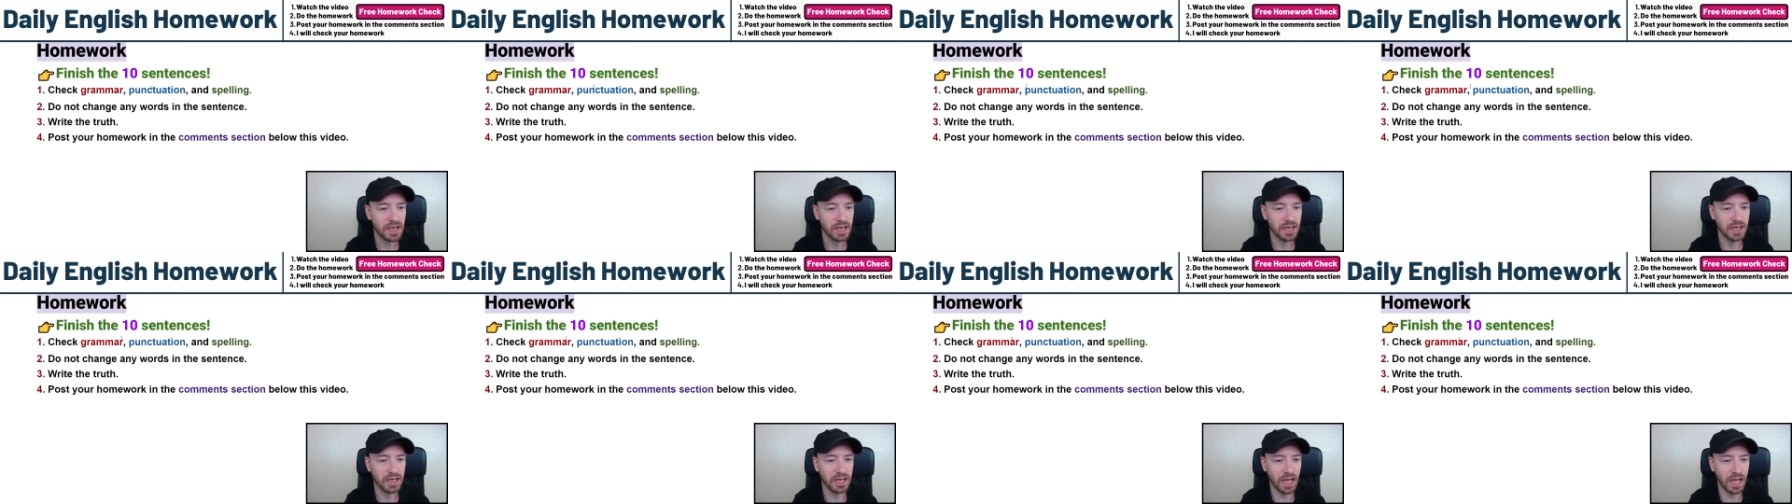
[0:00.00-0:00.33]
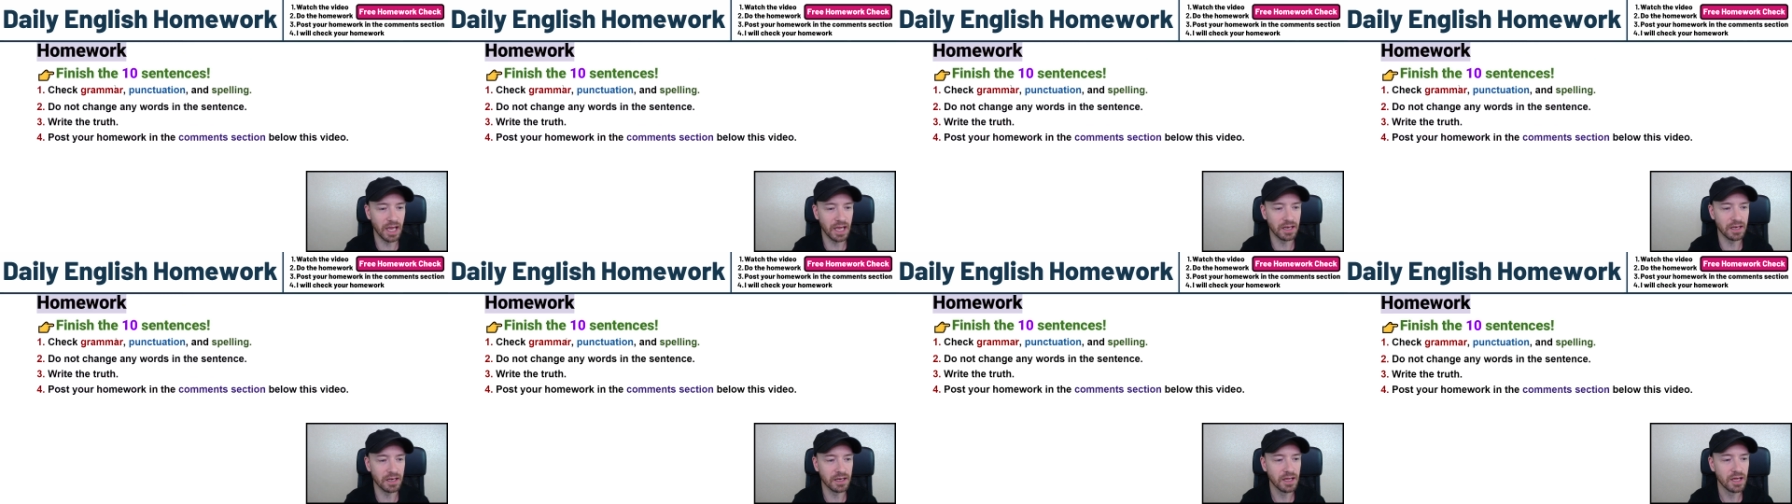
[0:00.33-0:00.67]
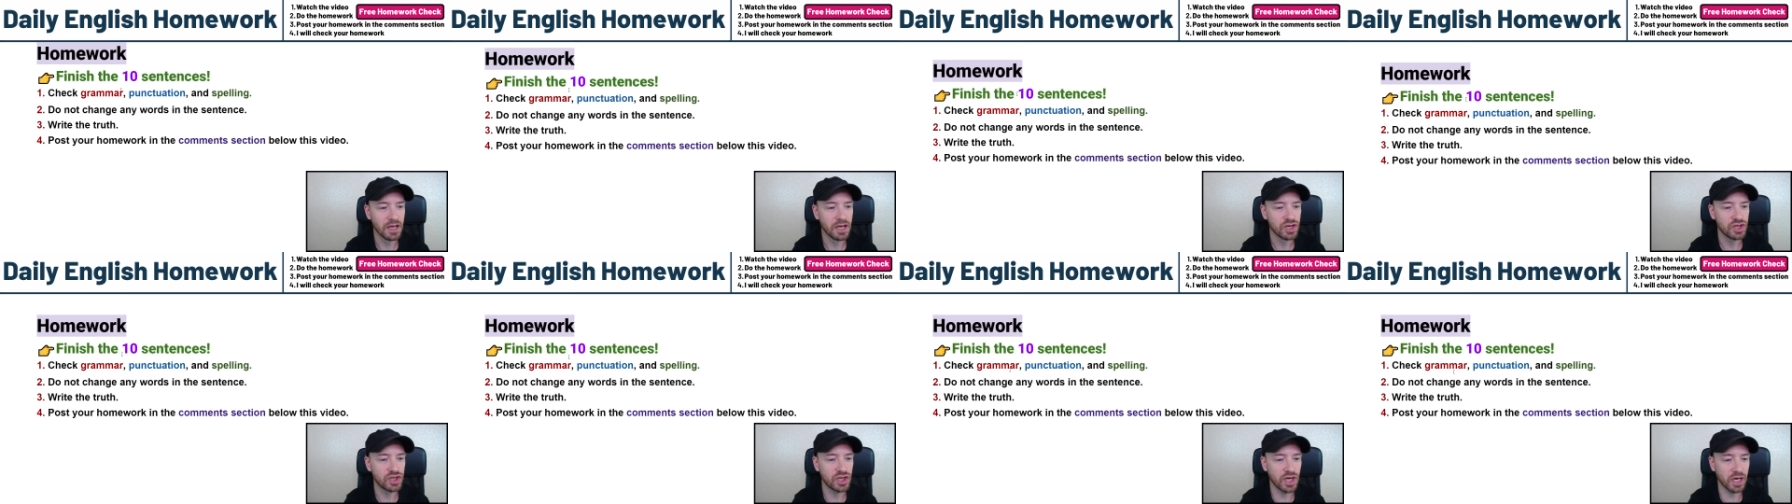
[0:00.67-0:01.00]
Again,
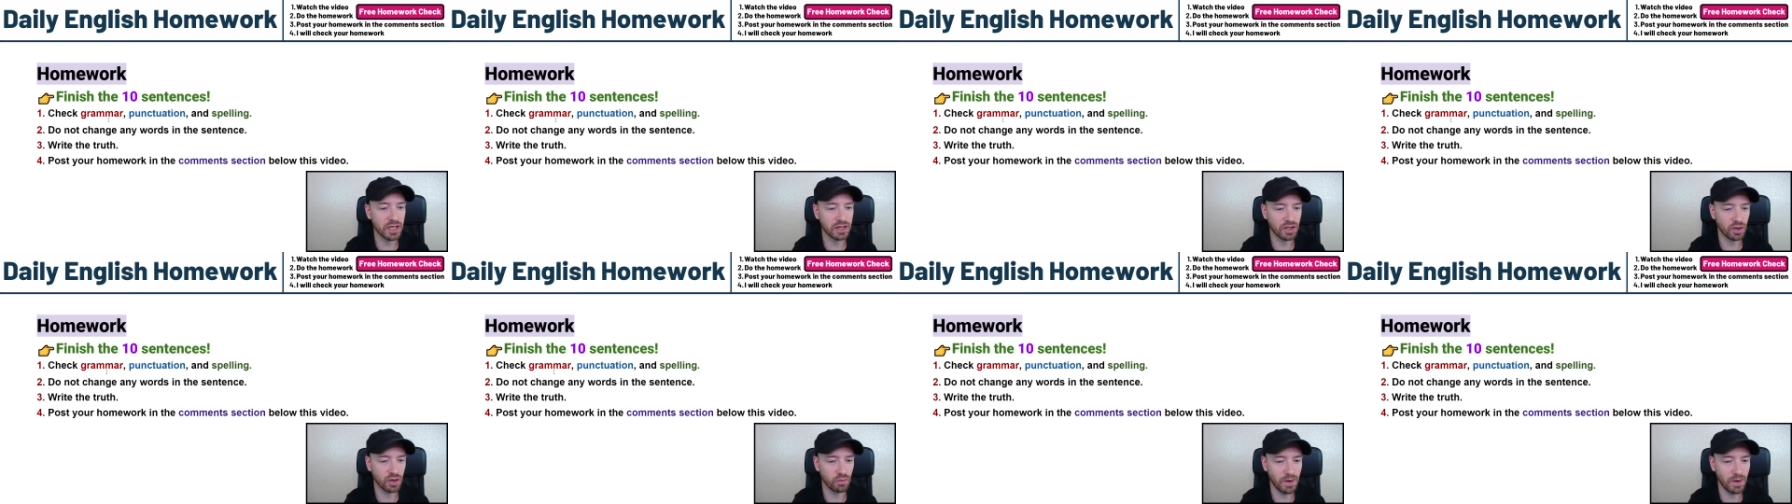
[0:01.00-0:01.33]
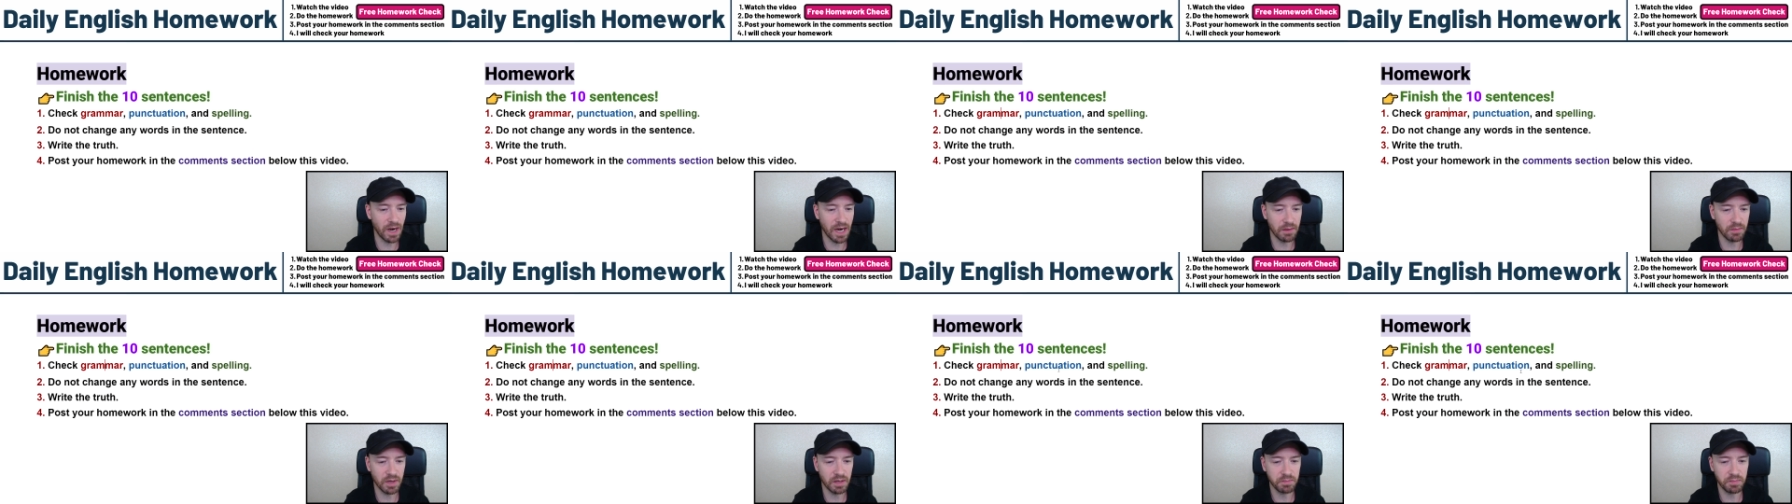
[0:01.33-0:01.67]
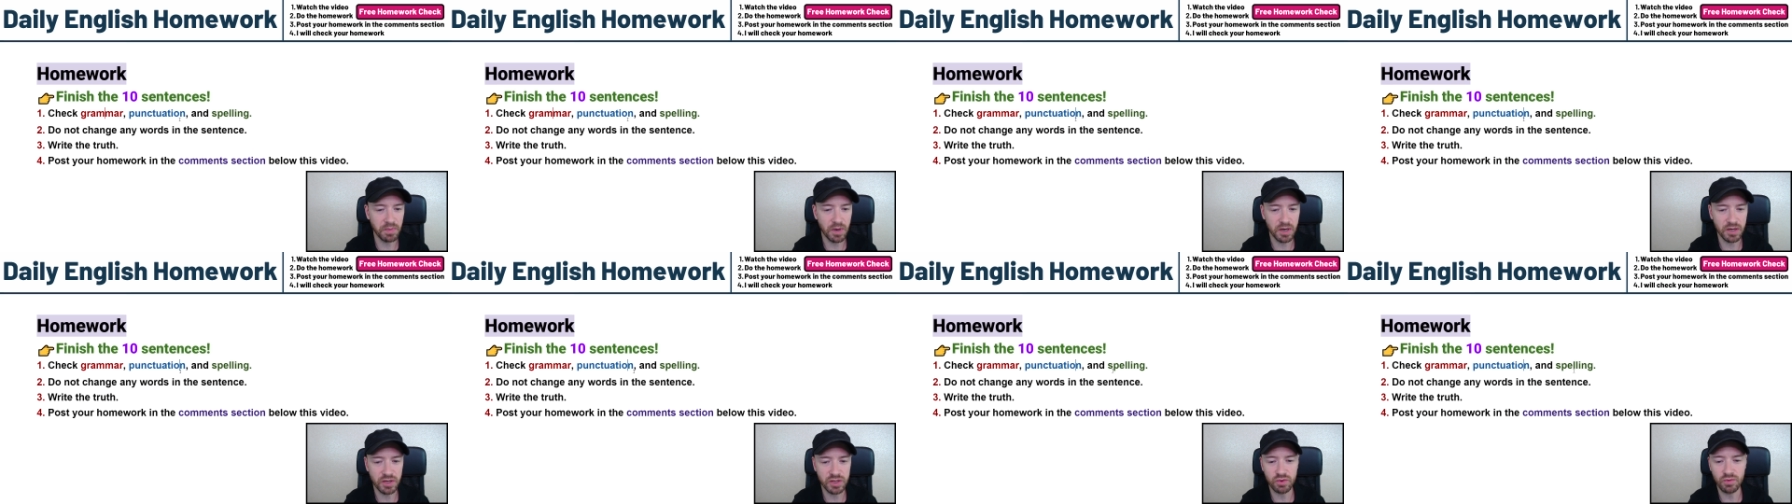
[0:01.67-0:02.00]
check the grammar,
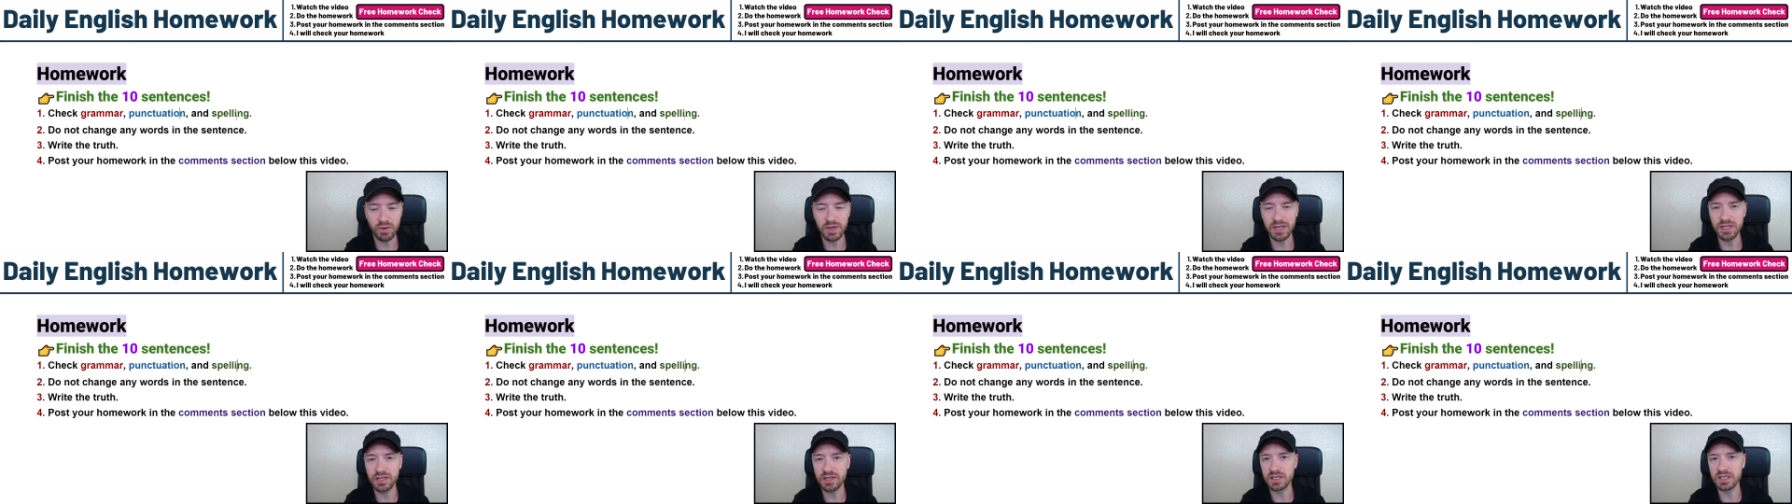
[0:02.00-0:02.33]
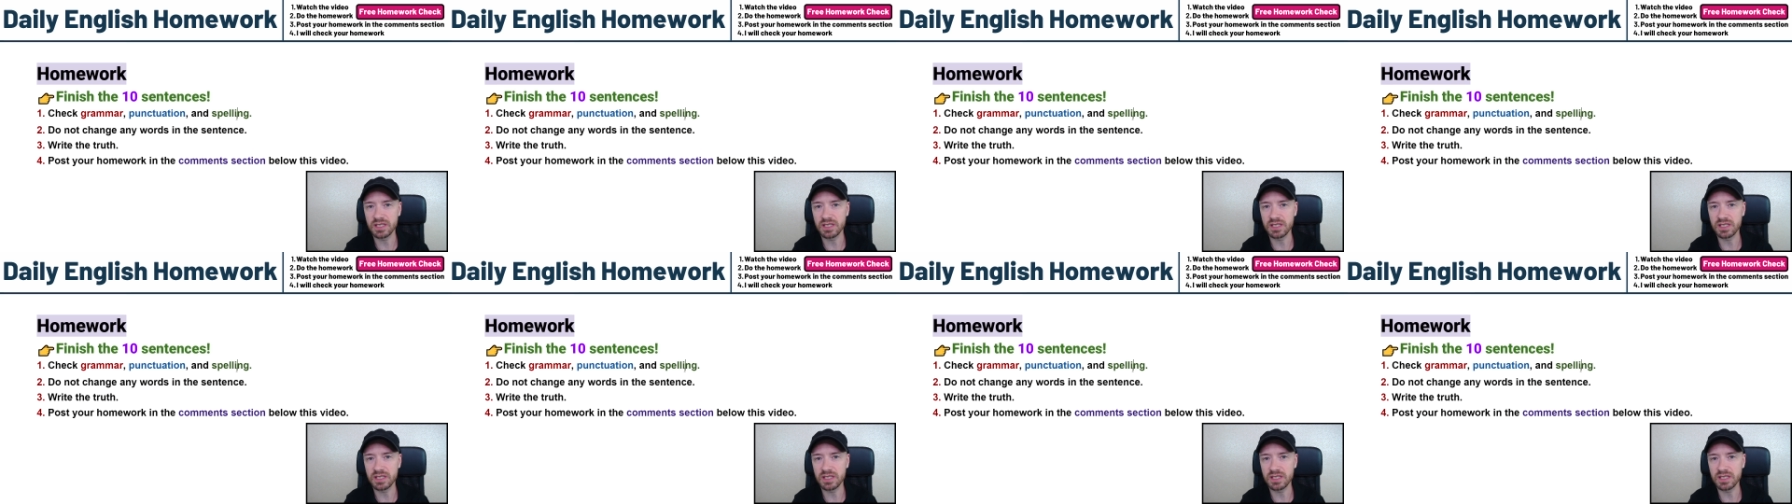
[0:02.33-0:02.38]
punctuation,